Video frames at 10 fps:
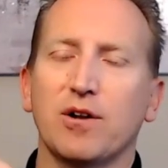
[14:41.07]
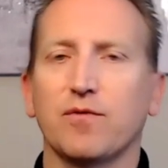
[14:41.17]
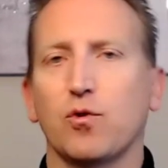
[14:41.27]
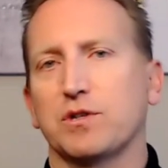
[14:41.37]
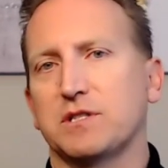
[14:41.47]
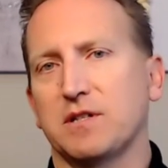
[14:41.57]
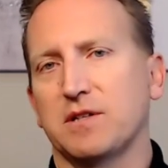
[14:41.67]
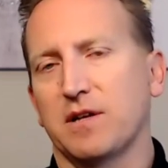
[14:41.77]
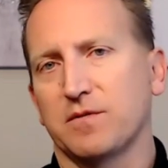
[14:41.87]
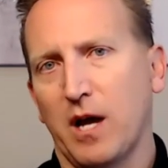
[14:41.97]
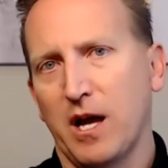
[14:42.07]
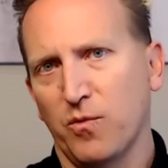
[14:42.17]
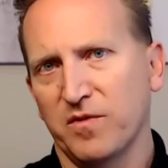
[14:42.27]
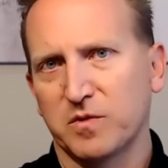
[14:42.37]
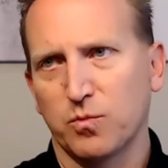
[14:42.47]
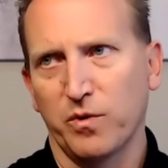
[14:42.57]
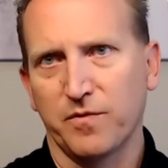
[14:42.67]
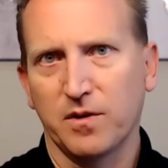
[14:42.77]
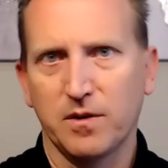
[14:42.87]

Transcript: And of course, hey, we've